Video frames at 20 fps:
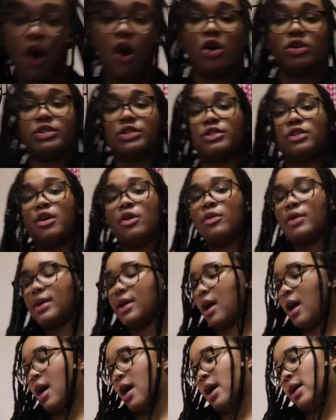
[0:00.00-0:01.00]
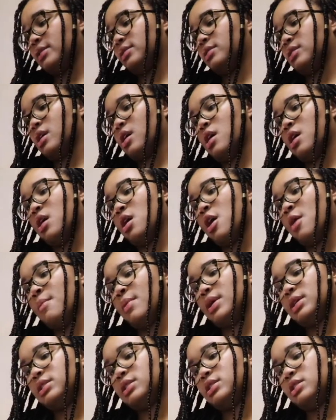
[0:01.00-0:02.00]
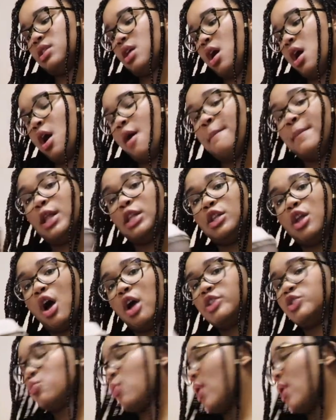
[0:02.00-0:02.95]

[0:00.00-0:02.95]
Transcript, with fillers: Also got some large